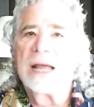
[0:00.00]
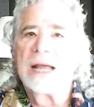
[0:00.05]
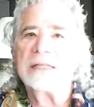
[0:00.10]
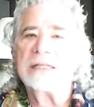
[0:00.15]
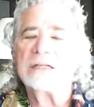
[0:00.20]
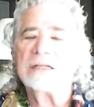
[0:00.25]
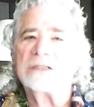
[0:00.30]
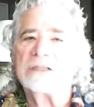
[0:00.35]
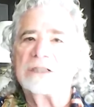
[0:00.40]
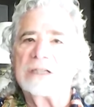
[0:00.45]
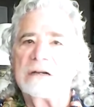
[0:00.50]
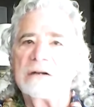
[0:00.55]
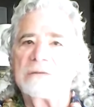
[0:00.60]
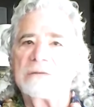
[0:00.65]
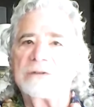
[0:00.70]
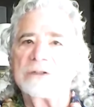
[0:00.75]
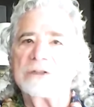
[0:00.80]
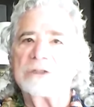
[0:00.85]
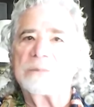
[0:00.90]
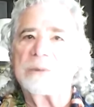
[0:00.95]
and the Center
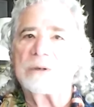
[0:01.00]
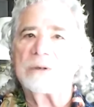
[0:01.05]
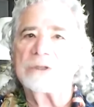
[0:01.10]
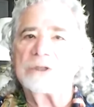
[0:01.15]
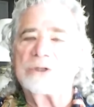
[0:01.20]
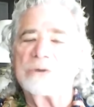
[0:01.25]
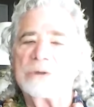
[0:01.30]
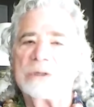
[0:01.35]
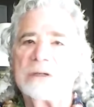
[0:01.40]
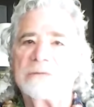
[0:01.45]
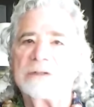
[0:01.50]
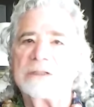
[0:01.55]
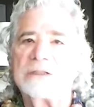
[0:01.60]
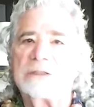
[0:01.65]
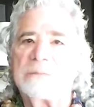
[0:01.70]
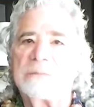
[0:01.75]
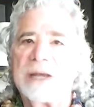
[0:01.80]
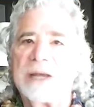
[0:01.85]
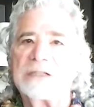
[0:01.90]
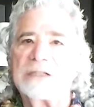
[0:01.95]
for Spiritual Living
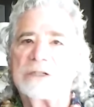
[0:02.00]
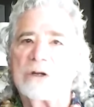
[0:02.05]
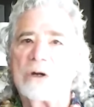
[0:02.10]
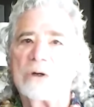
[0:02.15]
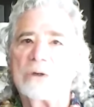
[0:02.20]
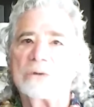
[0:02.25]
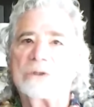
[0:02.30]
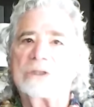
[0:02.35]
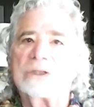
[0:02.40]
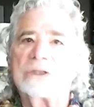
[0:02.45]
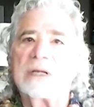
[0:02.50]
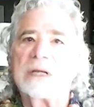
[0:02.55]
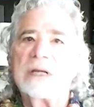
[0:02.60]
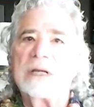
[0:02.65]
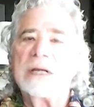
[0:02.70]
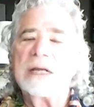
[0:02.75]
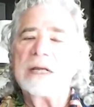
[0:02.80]
Space Coast